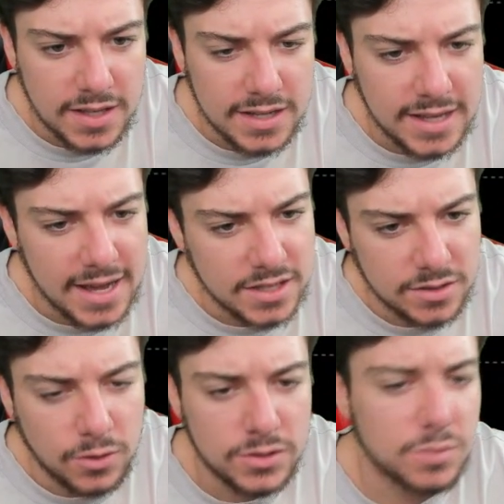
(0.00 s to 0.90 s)
guys,
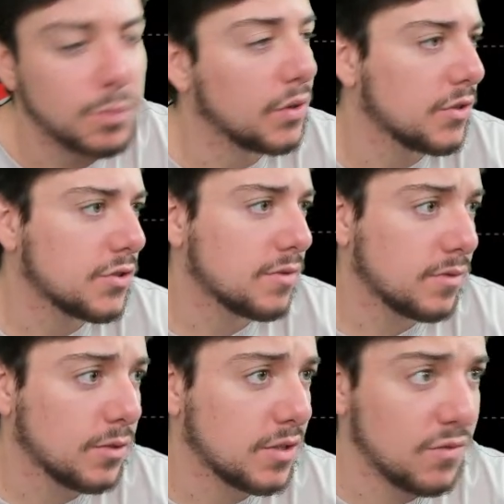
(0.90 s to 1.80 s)
gold is bullish.
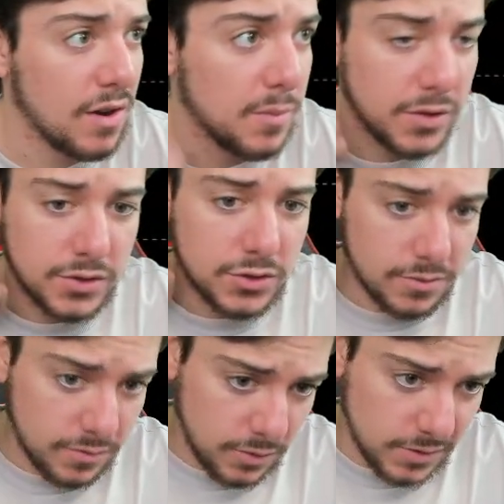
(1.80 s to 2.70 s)
Gold is very bullish.
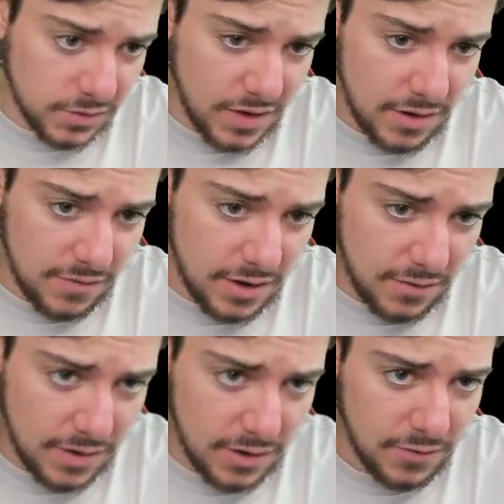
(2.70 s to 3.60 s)
Gold is
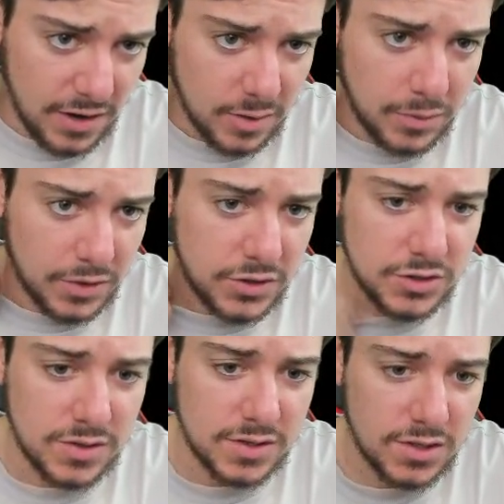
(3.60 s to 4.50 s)
very
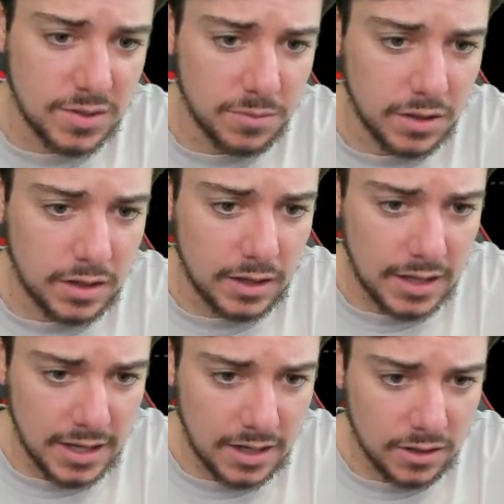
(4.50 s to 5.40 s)
bullish. This is some
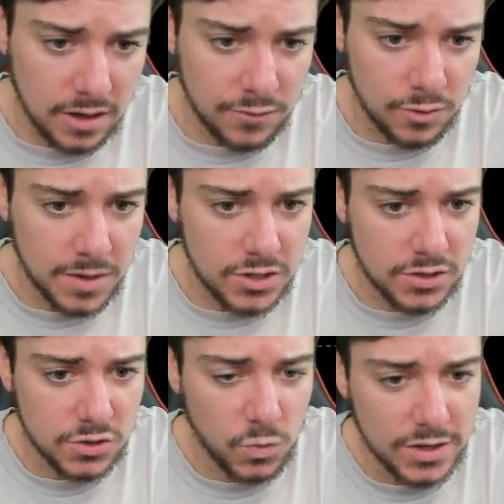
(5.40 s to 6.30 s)
clean
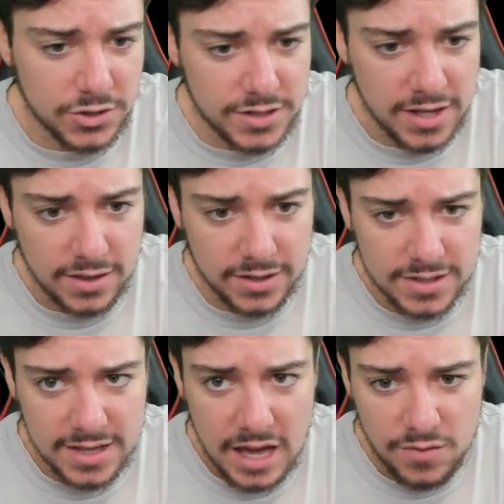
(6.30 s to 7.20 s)
confirmations. Wicks are telling
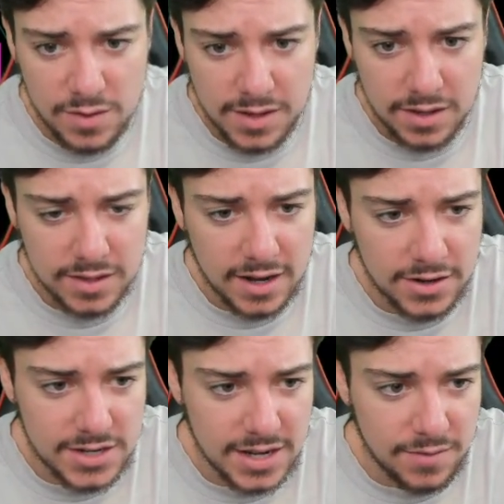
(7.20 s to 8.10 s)
us everything on the
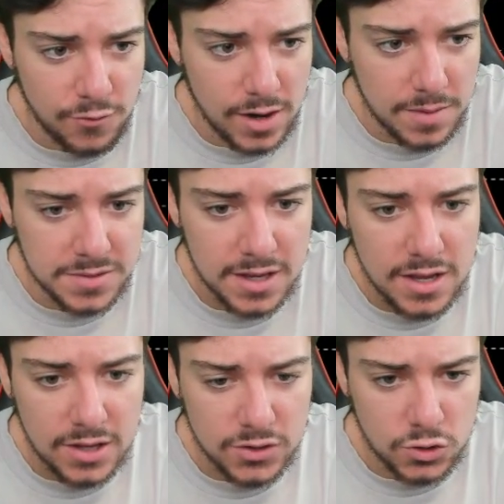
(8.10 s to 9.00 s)
higher time frames.
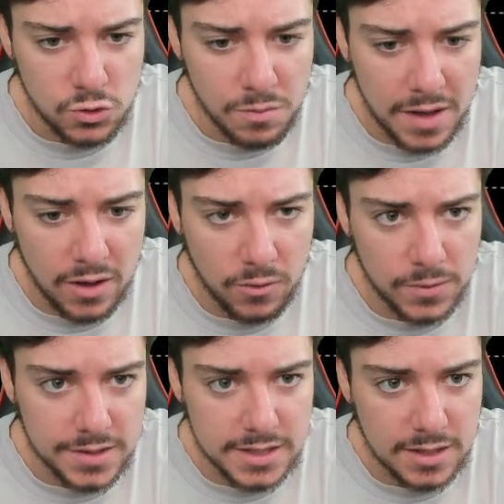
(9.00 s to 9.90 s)
Zoom out,
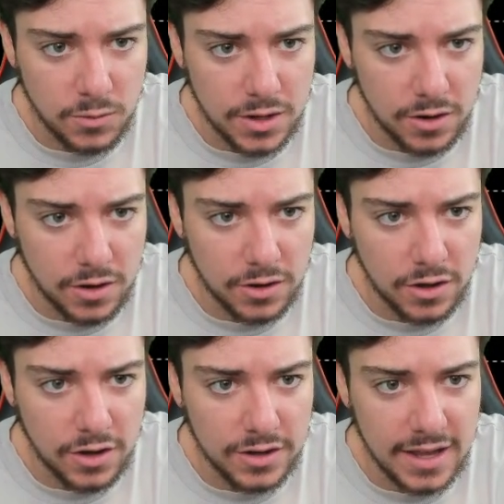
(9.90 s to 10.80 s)
we see that we are
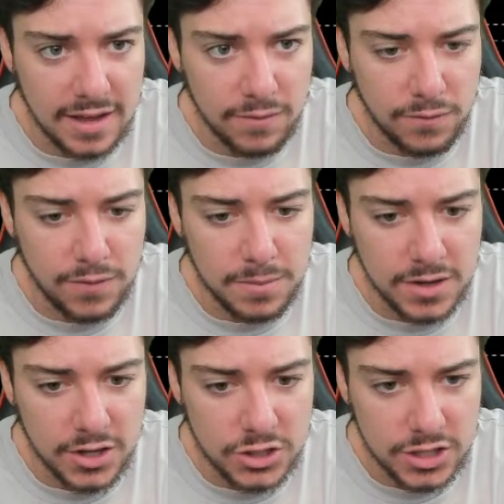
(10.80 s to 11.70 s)
on a
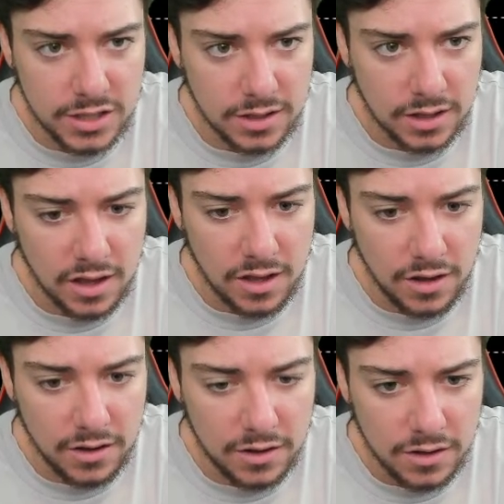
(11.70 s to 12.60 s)
Fibonacci long